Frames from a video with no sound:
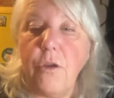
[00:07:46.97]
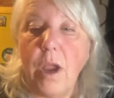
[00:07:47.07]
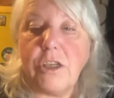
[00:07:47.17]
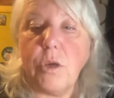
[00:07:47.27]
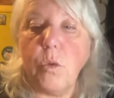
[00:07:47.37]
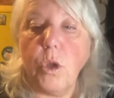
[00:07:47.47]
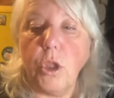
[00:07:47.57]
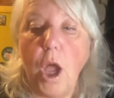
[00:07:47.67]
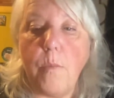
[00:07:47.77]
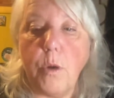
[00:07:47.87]
There actually were a
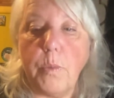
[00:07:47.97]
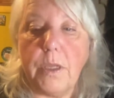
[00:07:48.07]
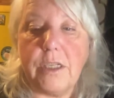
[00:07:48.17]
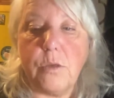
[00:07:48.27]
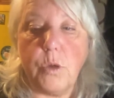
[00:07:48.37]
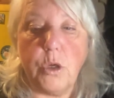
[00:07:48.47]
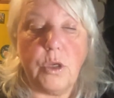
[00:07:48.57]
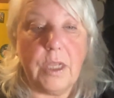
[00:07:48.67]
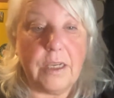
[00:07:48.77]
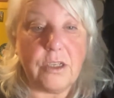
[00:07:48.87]
lot more places where you
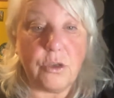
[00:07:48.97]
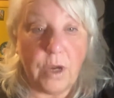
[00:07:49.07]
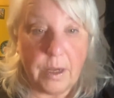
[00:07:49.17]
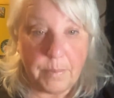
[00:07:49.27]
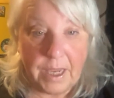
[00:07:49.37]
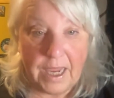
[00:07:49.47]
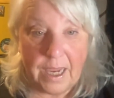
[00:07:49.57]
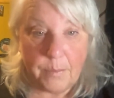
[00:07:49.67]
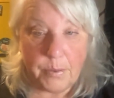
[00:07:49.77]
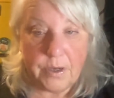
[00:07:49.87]
could like straight up
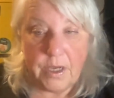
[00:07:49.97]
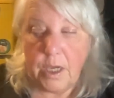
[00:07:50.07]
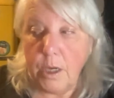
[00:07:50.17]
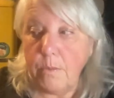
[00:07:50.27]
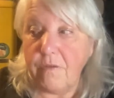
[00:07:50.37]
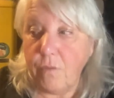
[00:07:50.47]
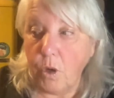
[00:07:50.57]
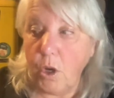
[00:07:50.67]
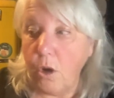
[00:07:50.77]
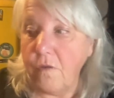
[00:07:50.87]
camp
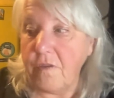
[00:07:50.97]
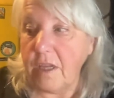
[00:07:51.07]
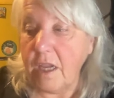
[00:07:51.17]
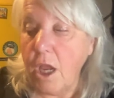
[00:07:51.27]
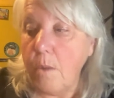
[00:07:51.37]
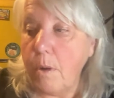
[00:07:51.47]
before COVID,